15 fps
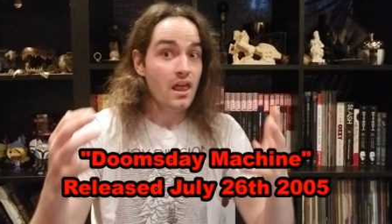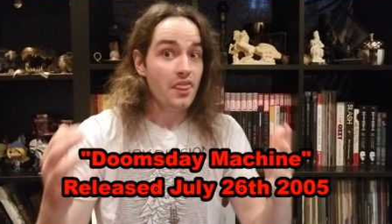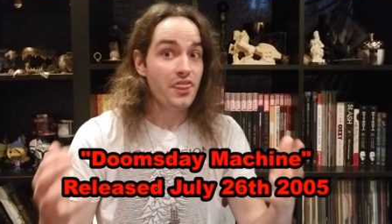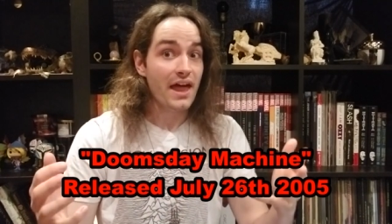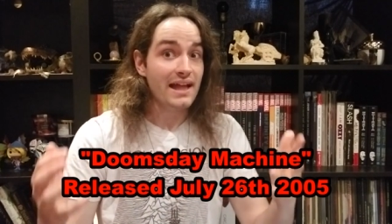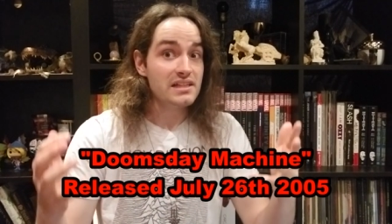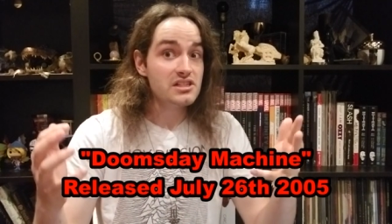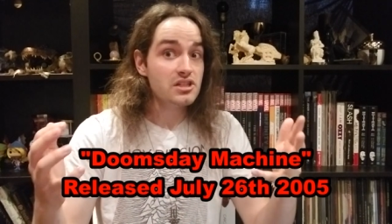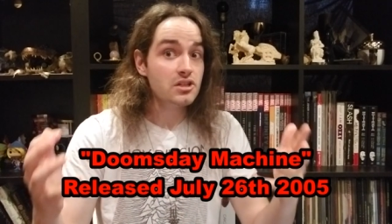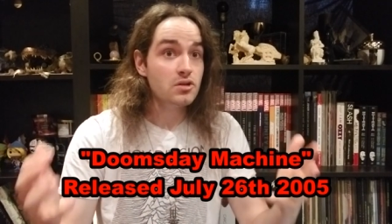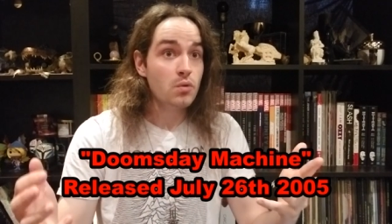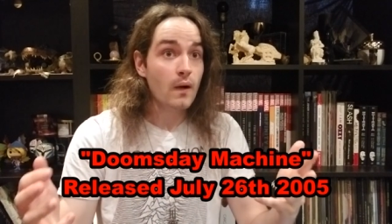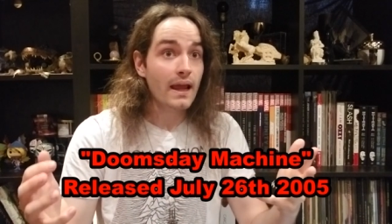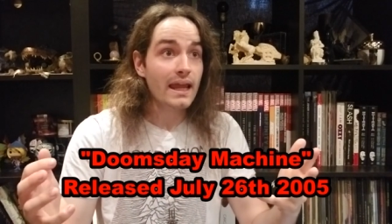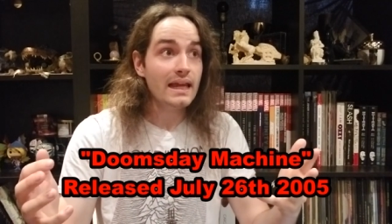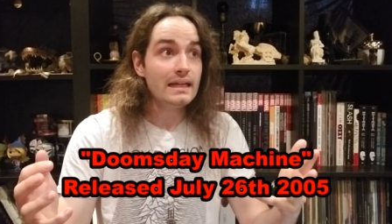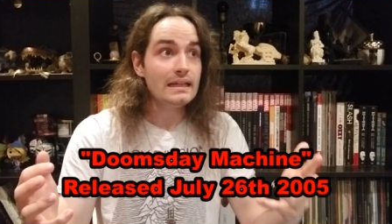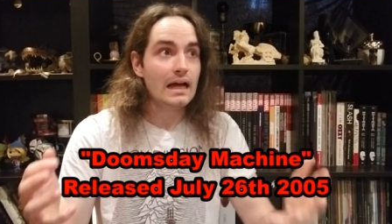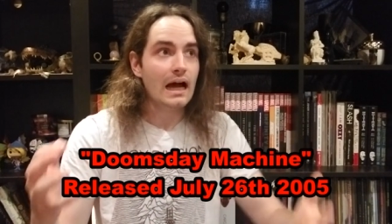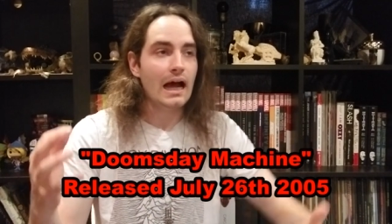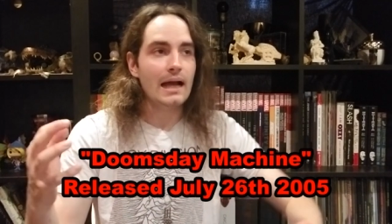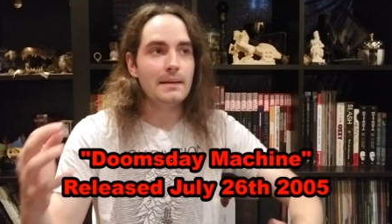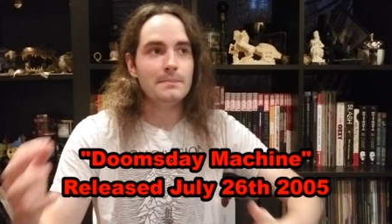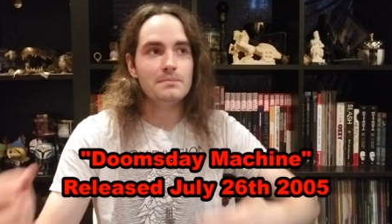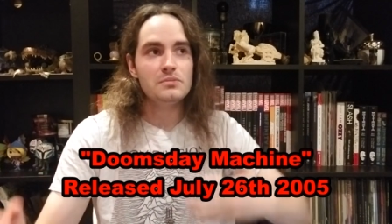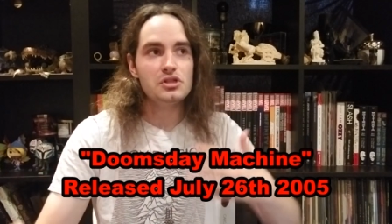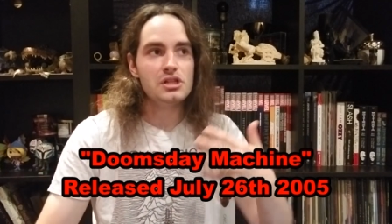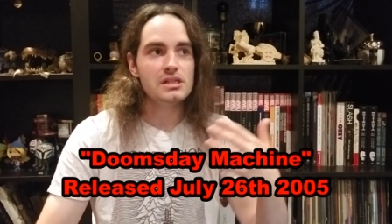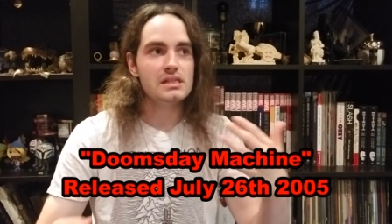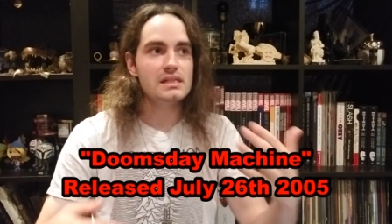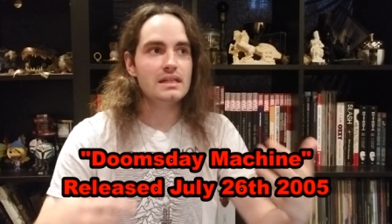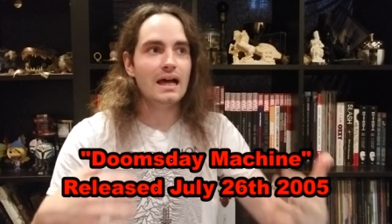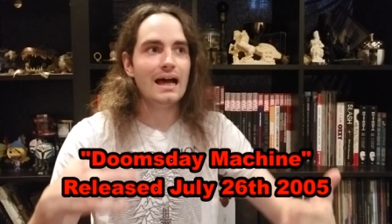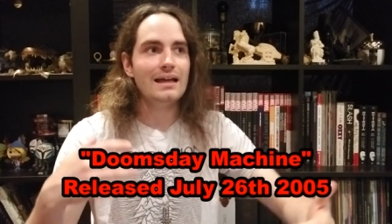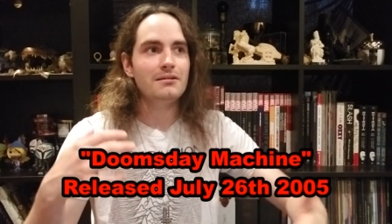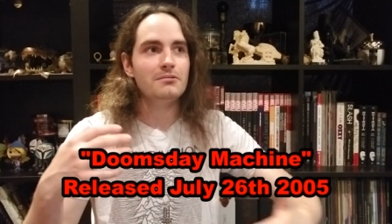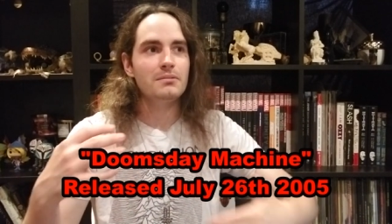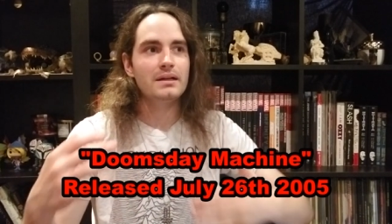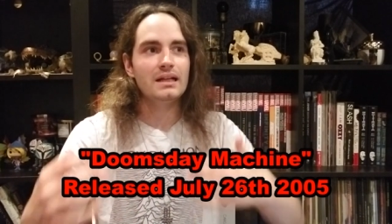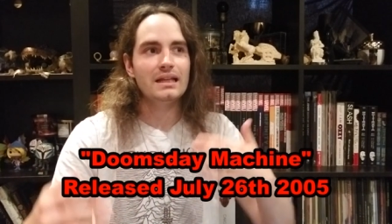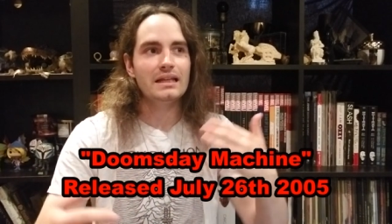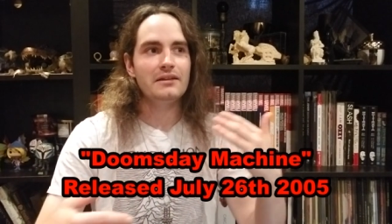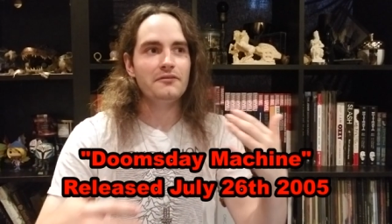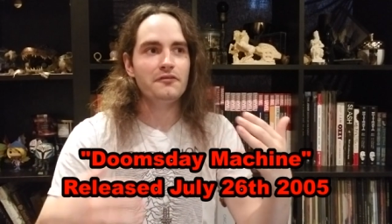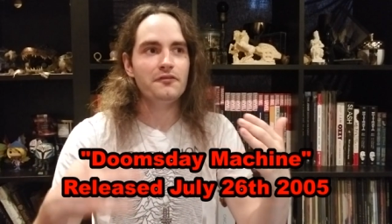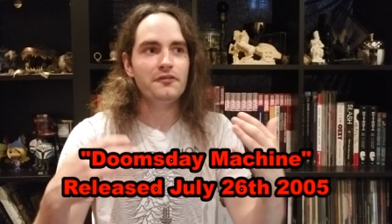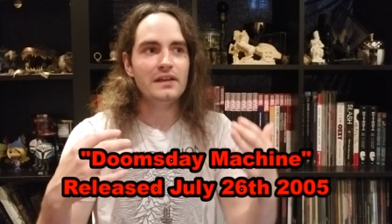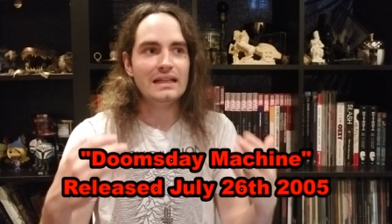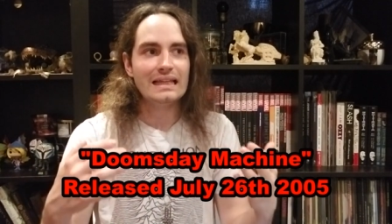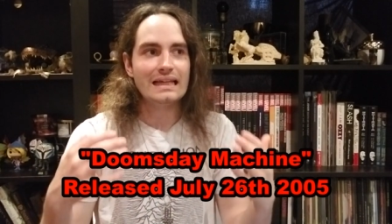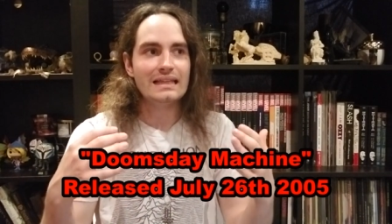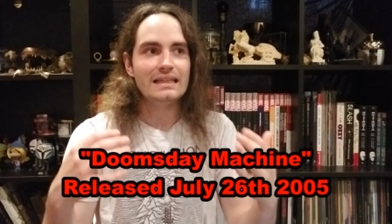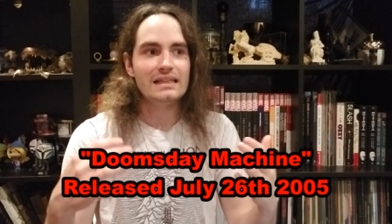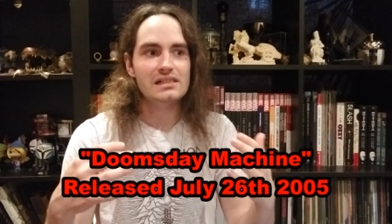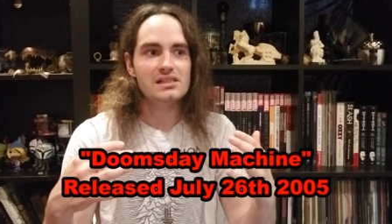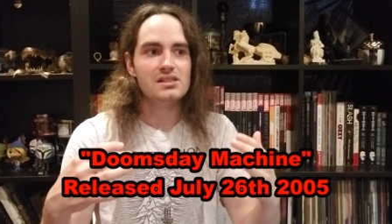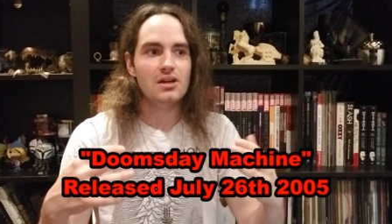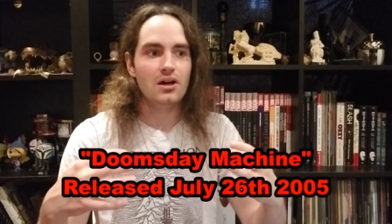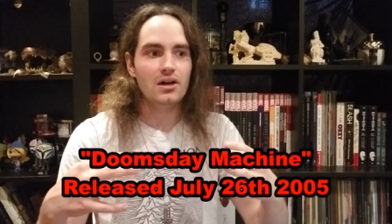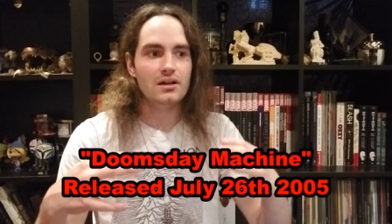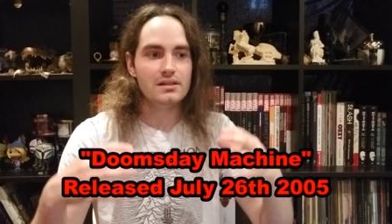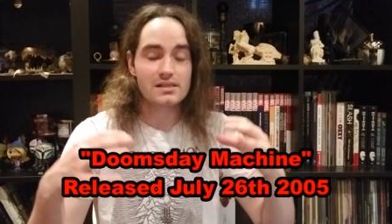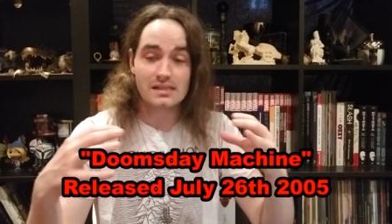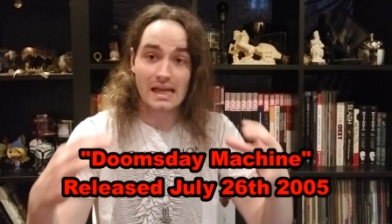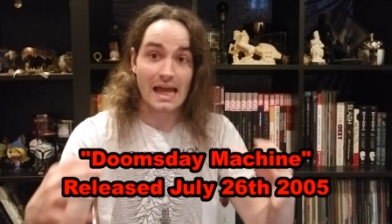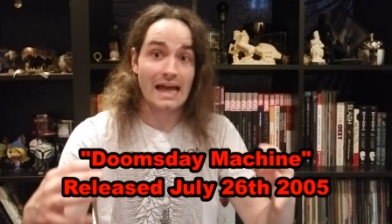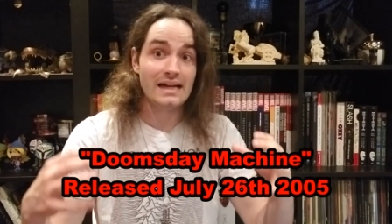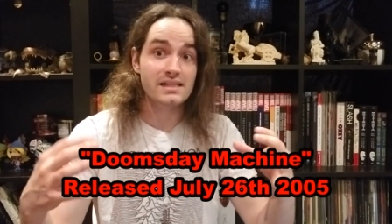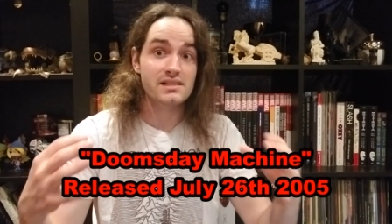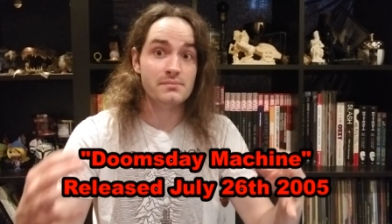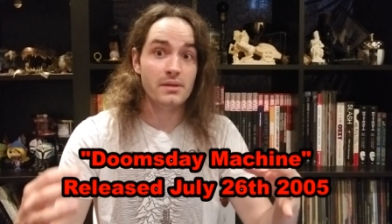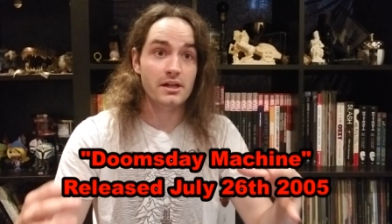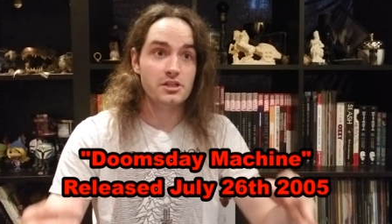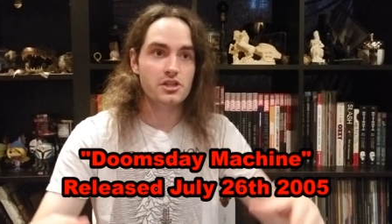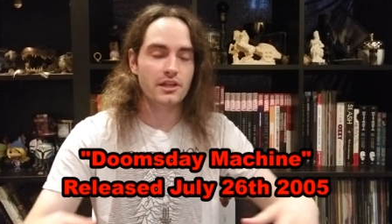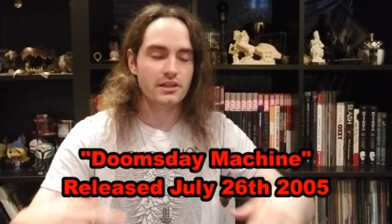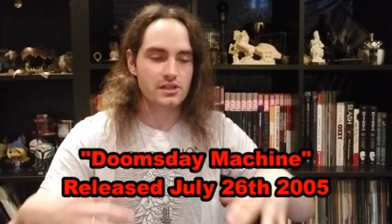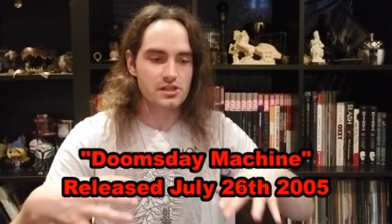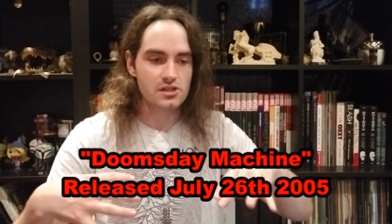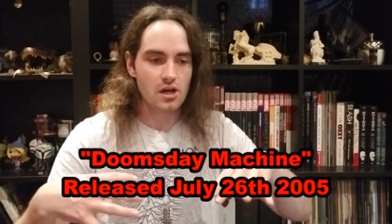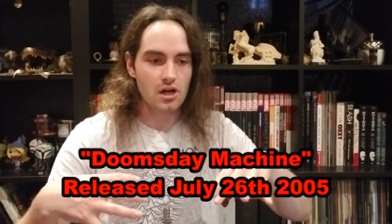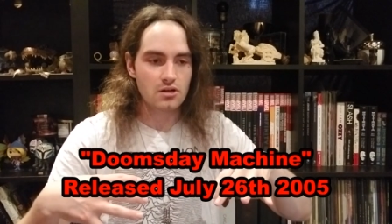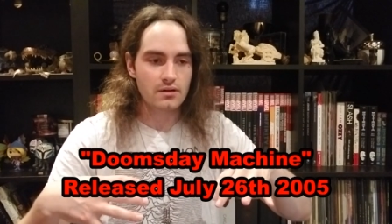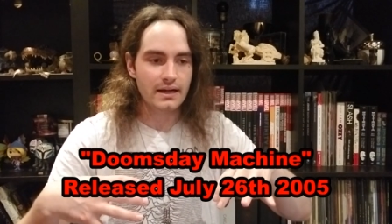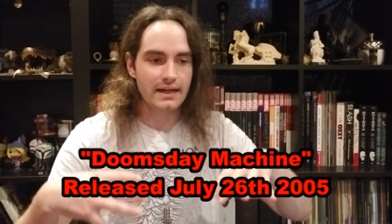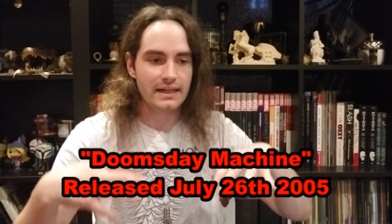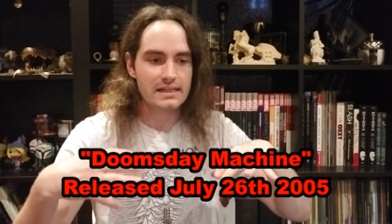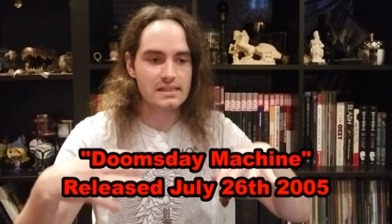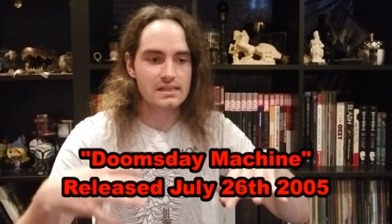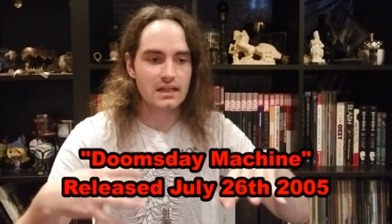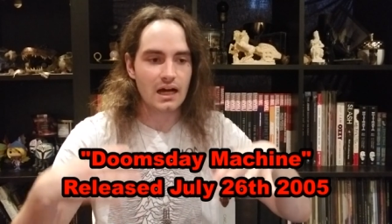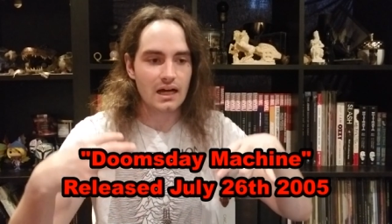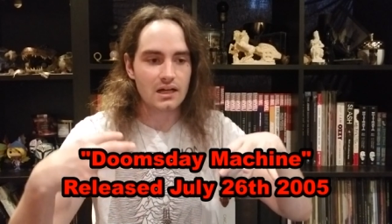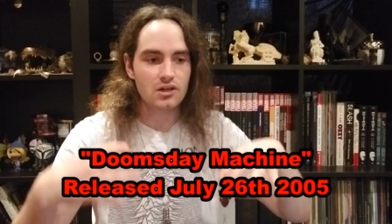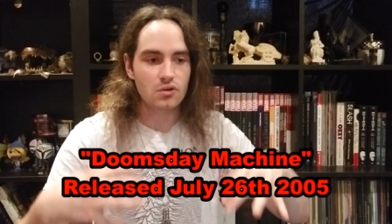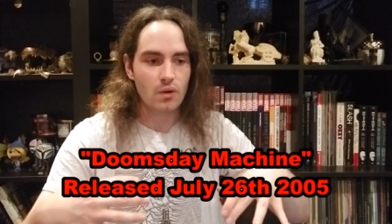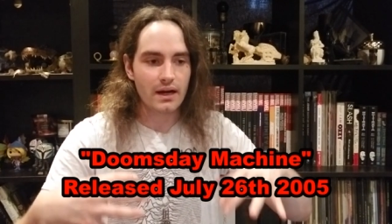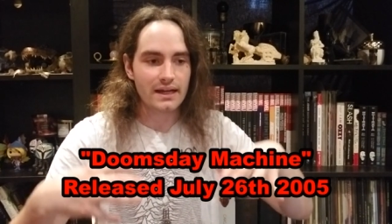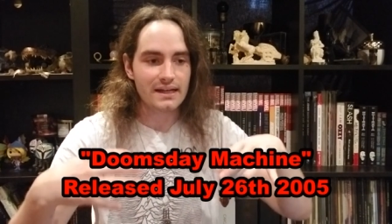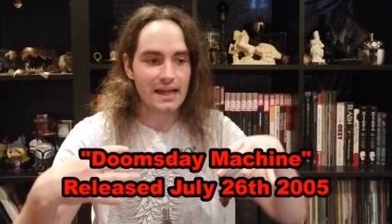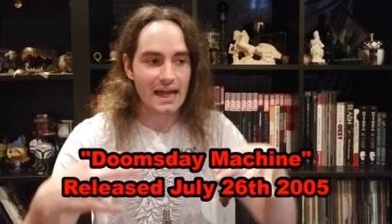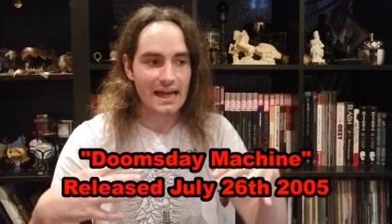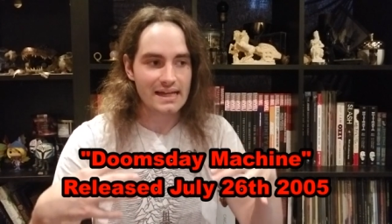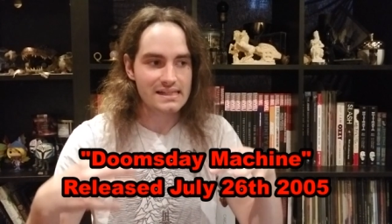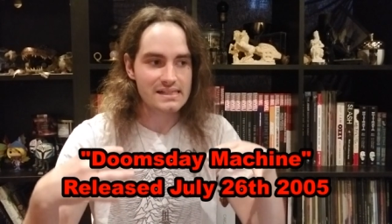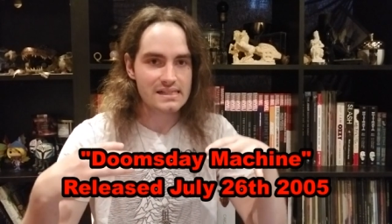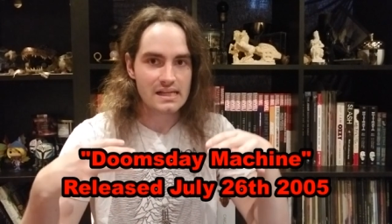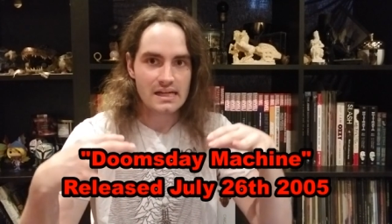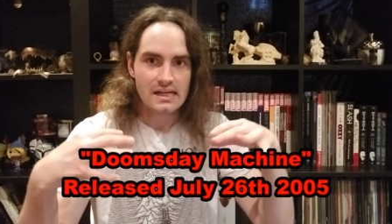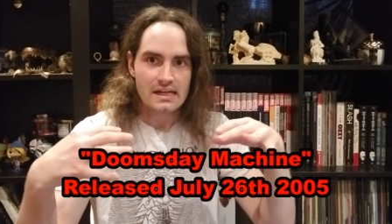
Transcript: That's great, I'm just not really feeling these songs as much. Like, the songwriting is not quite as